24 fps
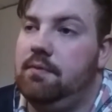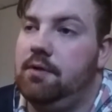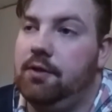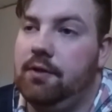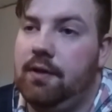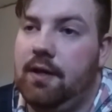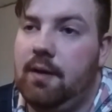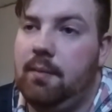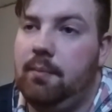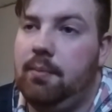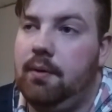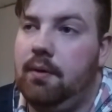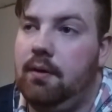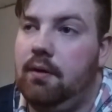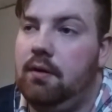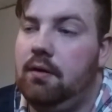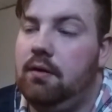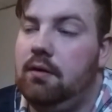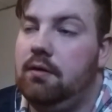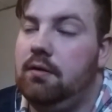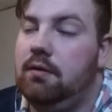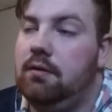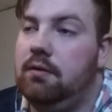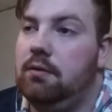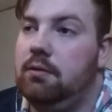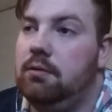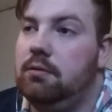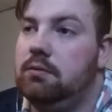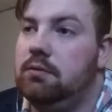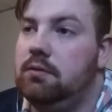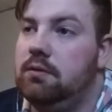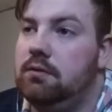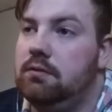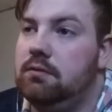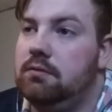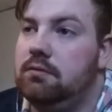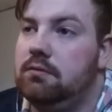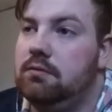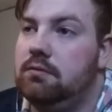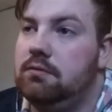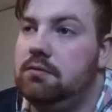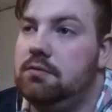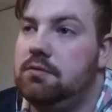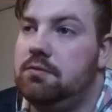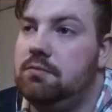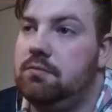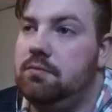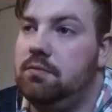grandpa
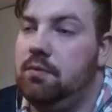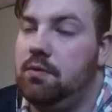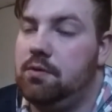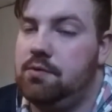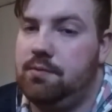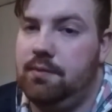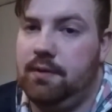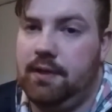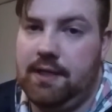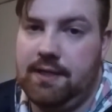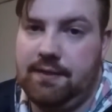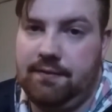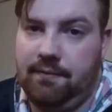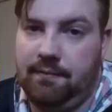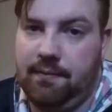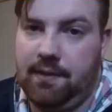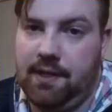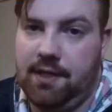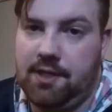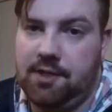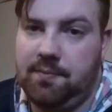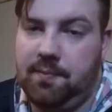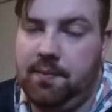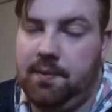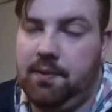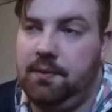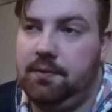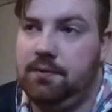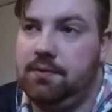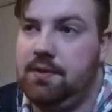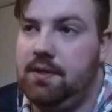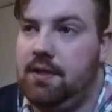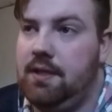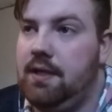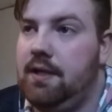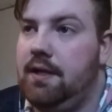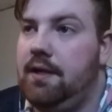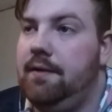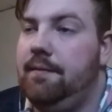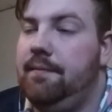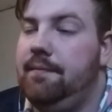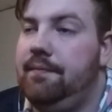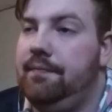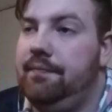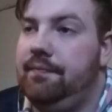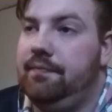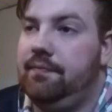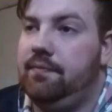was released from the hospital today,
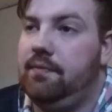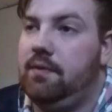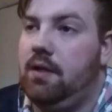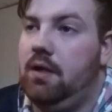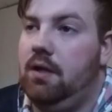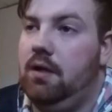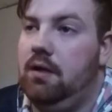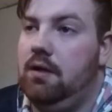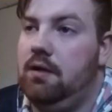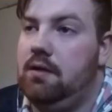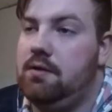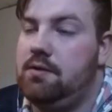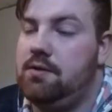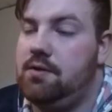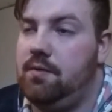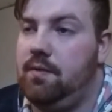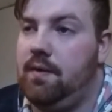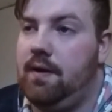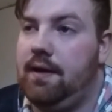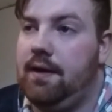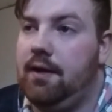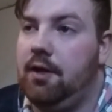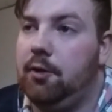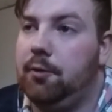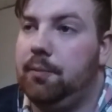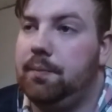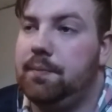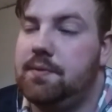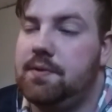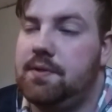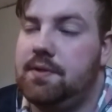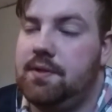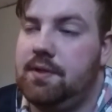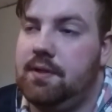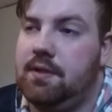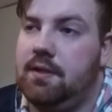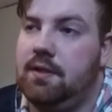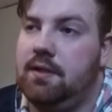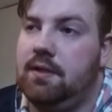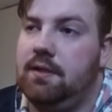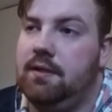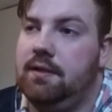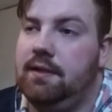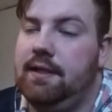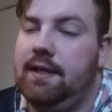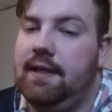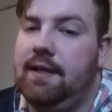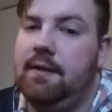so I helped
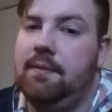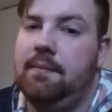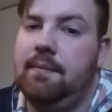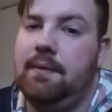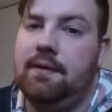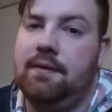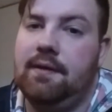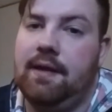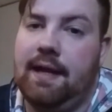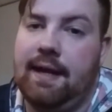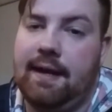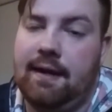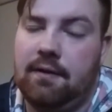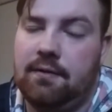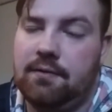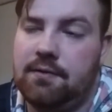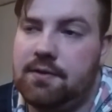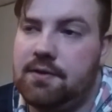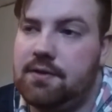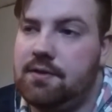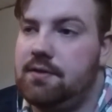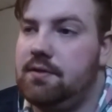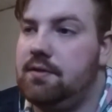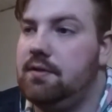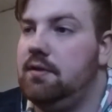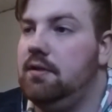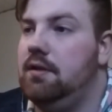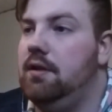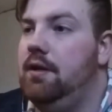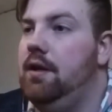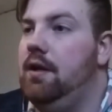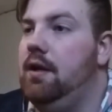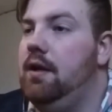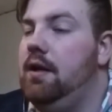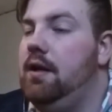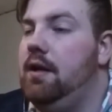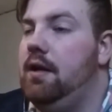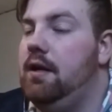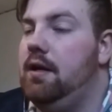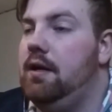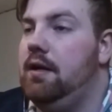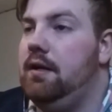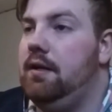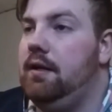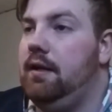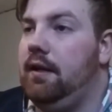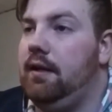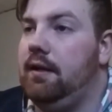uh, get him in the house,
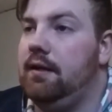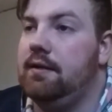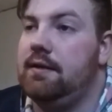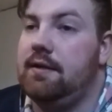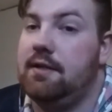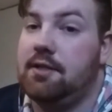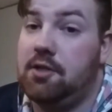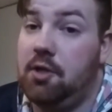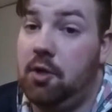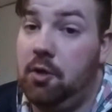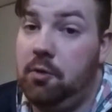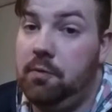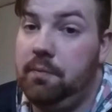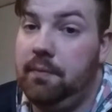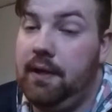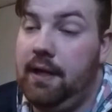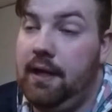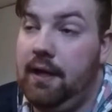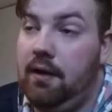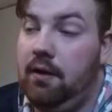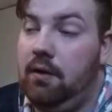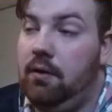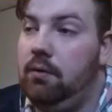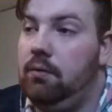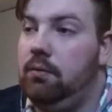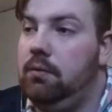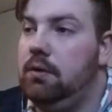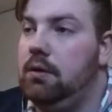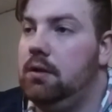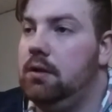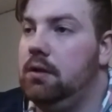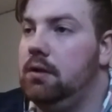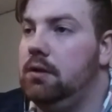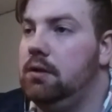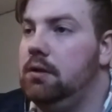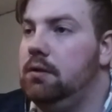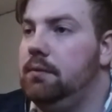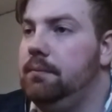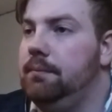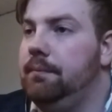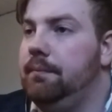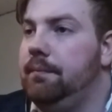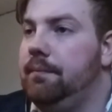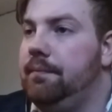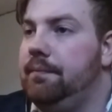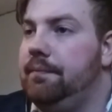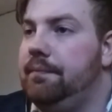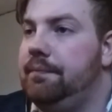and he's home now.
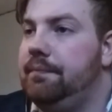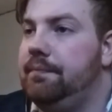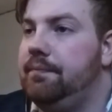Um,